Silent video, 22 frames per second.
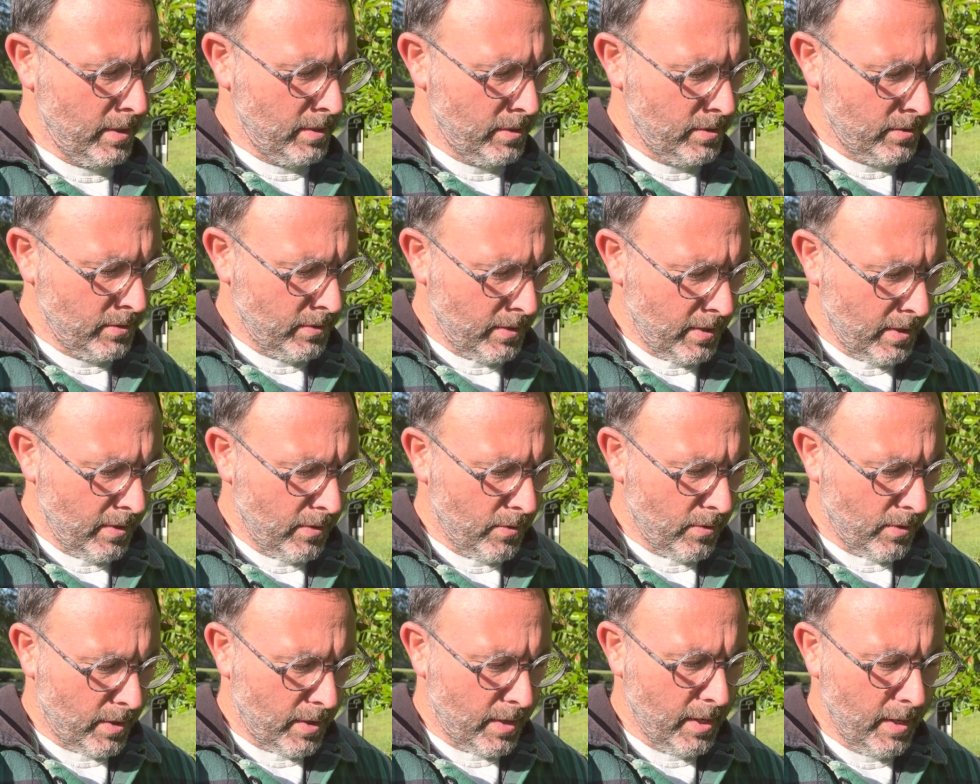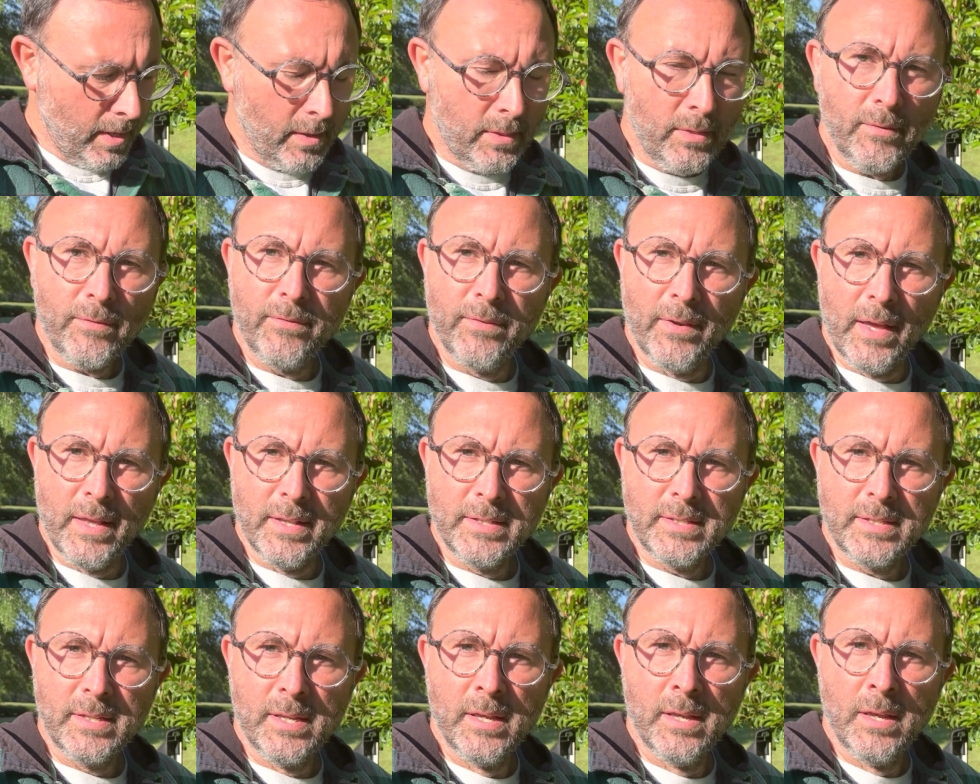So they either kick the
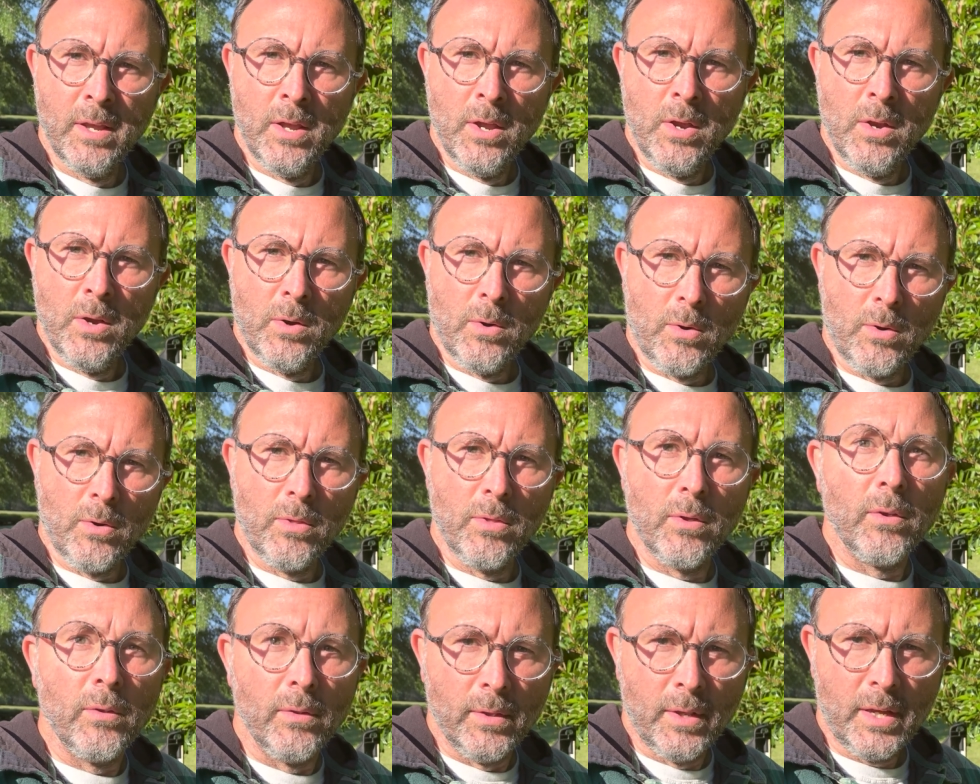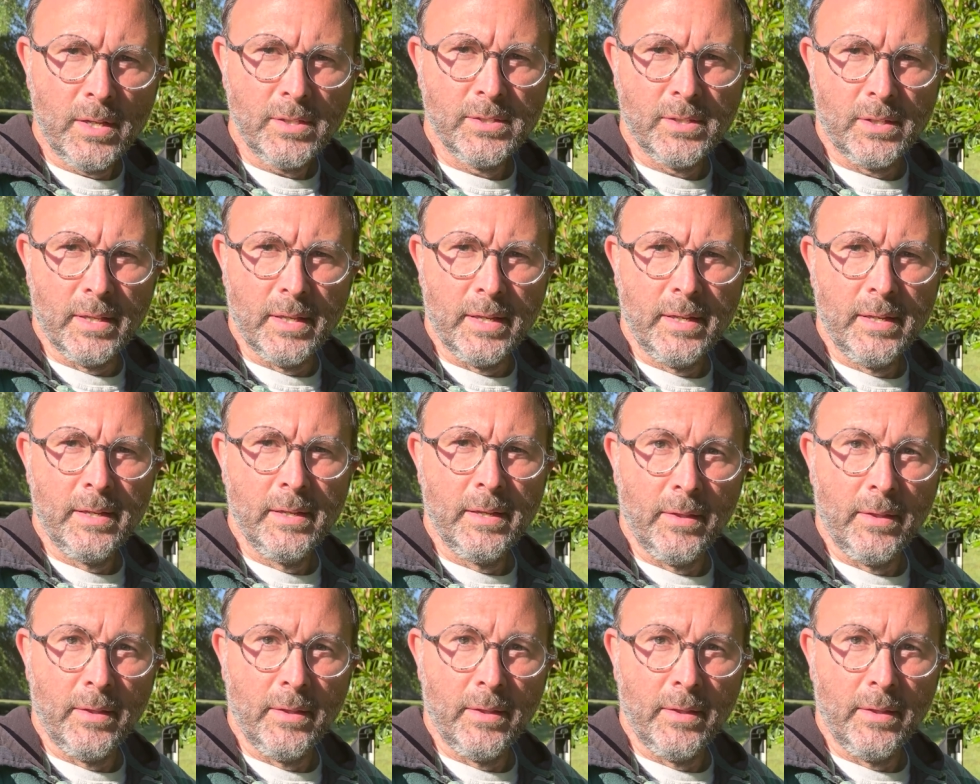fence or they'll nuzzle it,